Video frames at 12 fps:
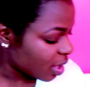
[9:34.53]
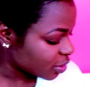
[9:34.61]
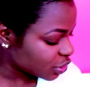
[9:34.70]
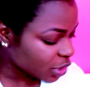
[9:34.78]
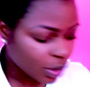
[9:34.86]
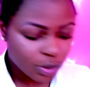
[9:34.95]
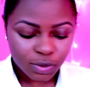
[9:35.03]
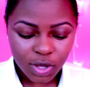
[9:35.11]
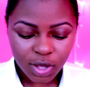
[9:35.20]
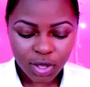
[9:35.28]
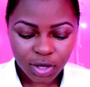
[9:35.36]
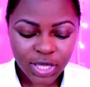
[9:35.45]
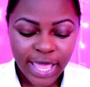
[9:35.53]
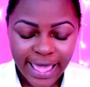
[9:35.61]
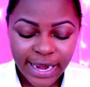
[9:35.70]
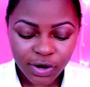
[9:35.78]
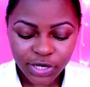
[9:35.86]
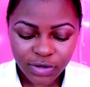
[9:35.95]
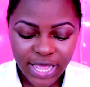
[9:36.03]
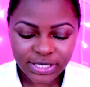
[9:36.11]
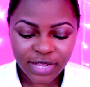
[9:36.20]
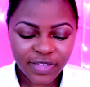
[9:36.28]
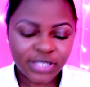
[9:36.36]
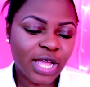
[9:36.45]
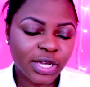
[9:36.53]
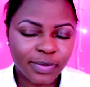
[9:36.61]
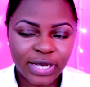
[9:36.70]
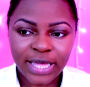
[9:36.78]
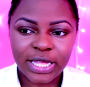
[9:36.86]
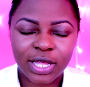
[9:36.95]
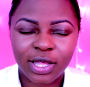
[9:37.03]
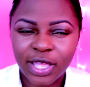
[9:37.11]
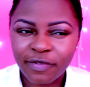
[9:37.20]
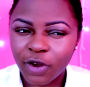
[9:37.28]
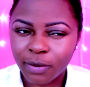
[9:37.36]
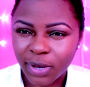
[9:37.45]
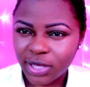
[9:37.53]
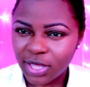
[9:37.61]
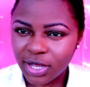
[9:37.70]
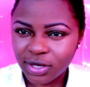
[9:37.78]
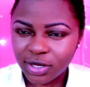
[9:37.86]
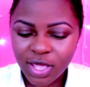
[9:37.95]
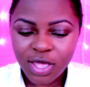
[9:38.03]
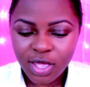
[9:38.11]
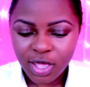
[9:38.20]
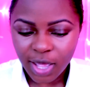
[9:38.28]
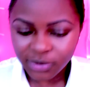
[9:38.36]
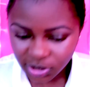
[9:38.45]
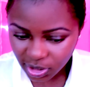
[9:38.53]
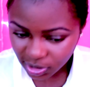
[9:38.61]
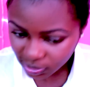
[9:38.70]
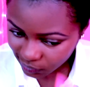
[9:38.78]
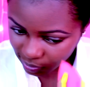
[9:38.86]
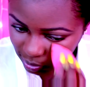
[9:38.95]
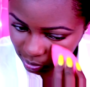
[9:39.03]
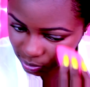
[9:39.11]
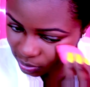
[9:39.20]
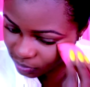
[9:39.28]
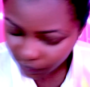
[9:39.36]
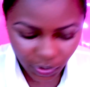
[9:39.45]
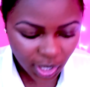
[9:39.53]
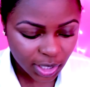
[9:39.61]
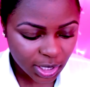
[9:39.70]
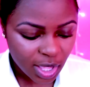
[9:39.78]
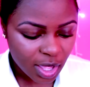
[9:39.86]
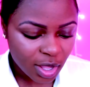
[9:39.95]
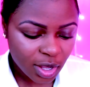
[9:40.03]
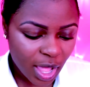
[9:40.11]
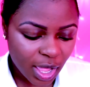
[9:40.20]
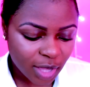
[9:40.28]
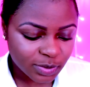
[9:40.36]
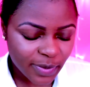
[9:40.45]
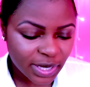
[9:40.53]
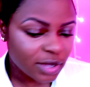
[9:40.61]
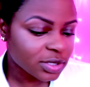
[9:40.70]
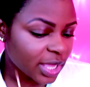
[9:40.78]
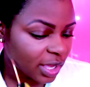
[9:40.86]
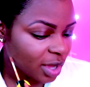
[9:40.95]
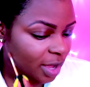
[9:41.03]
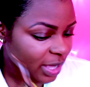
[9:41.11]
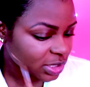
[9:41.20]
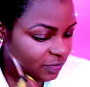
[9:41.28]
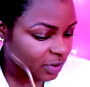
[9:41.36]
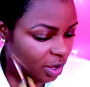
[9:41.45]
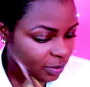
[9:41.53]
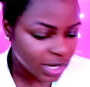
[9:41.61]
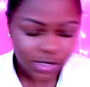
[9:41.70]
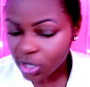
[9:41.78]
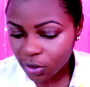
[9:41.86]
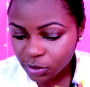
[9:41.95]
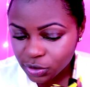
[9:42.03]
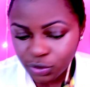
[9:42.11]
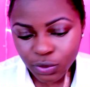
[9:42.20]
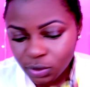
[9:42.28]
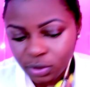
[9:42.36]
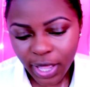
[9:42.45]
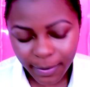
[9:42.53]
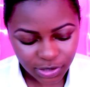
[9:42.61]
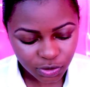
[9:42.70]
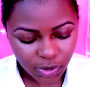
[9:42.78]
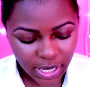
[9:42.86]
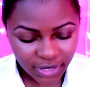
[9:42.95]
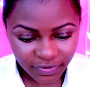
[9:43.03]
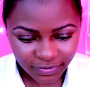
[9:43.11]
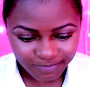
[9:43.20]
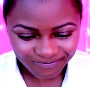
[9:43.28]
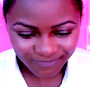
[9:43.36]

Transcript: So yeah, now that I know that you guys love it, it's not gonna be like a if or but thing. I'm just gonna vlog. Somebody else said I should vlog when I start going to school, like my school life.